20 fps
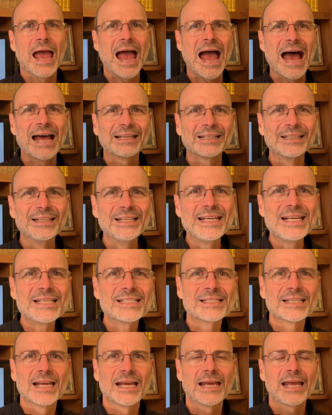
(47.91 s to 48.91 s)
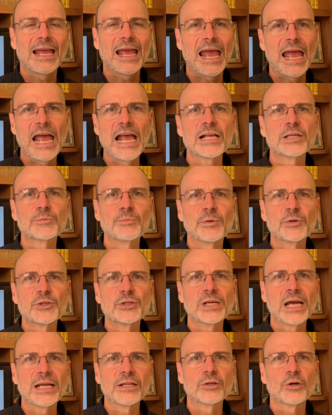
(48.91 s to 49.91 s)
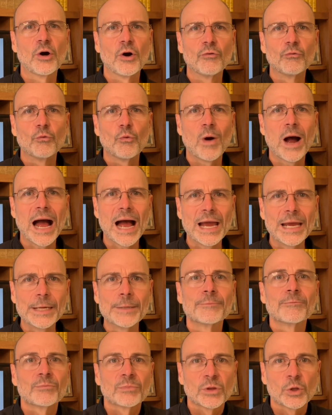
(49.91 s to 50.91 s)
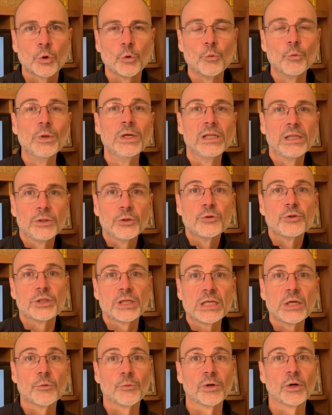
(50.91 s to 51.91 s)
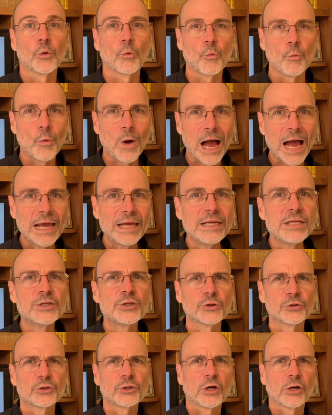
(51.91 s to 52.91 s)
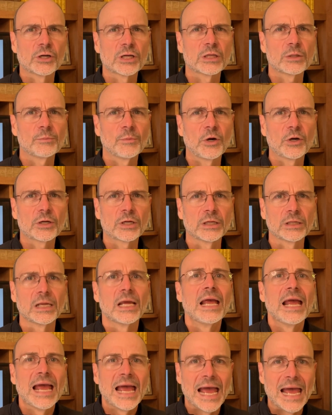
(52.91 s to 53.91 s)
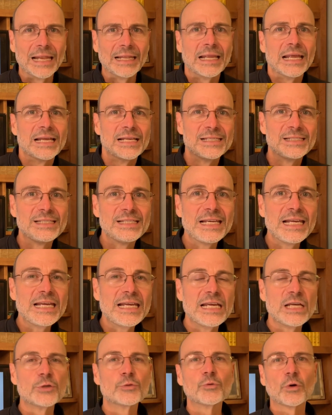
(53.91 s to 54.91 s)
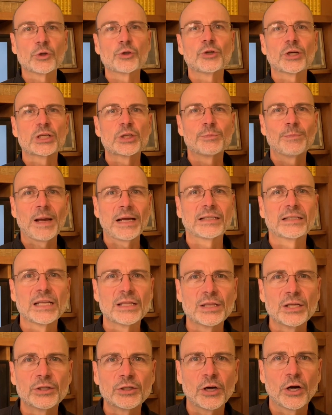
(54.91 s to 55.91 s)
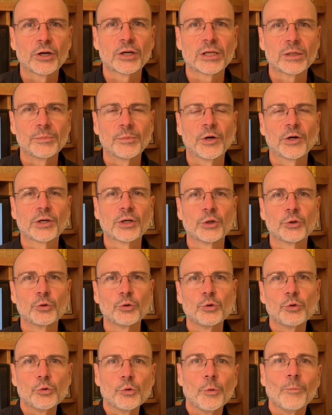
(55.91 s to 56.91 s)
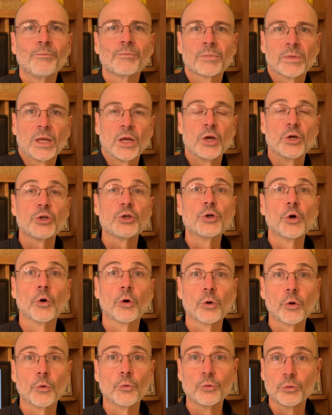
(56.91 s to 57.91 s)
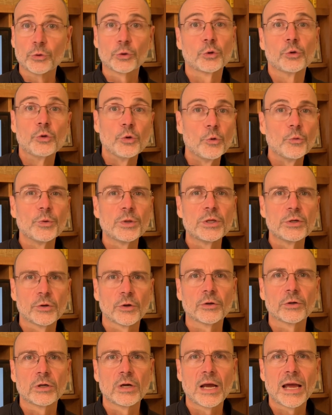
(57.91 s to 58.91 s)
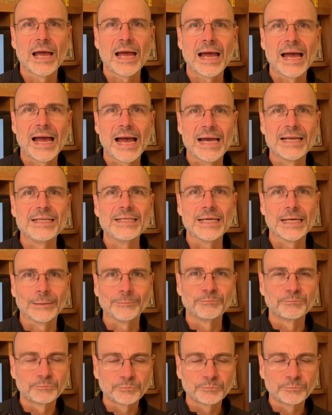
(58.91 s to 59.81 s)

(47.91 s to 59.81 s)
At least X% of Y will do Z, where Y is your target market and Z is what you expect the target market to do with your idea.